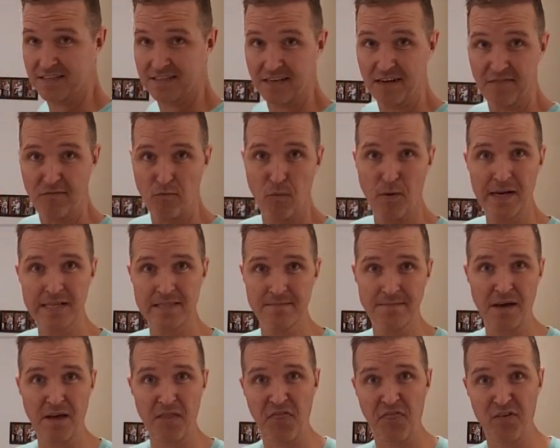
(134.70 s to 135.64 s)
of stuff weighs
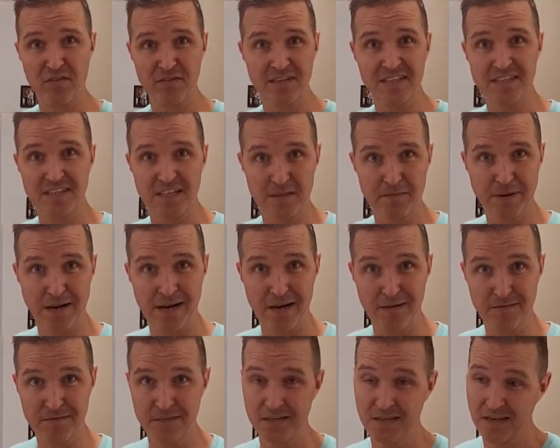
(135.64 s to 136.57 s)
about thirty-six
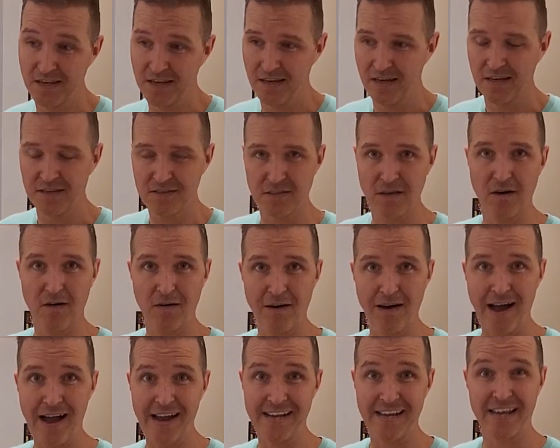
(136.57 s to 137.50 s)
pounds,
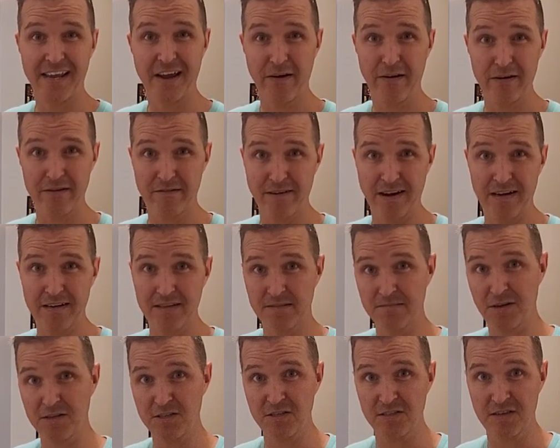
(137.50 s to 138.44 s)
so I can carry it around
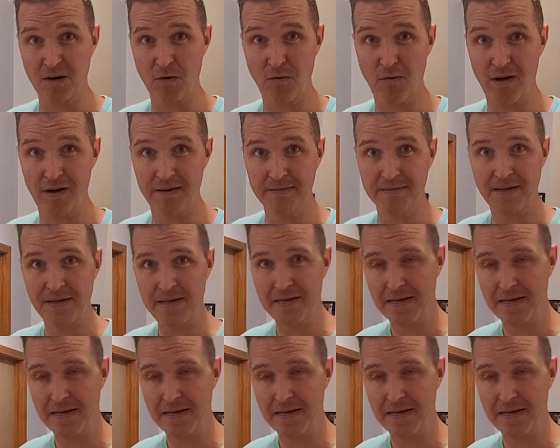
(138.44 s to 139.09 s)
as much as I want.